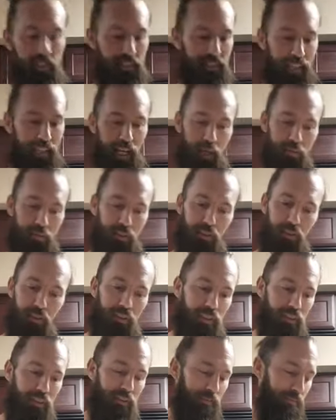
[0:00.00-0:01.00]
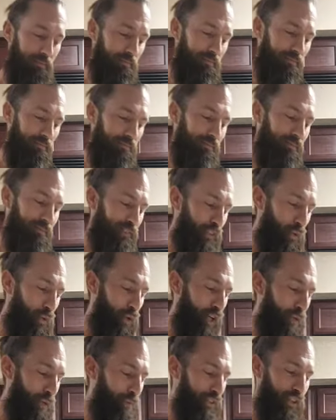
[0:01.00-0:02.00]
Absolutely. You
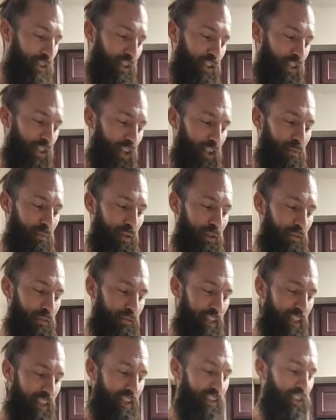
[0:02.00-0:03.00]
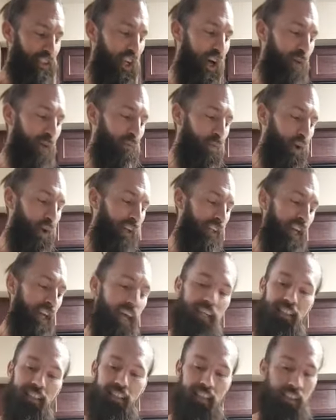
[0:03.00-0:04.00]
would come into the church, bro. Psalm
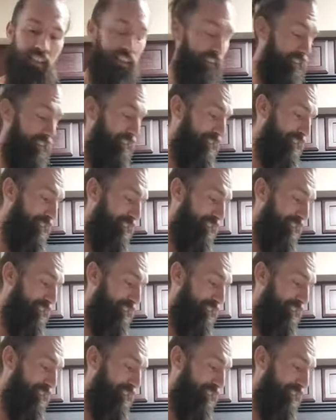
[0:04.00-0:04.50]
119.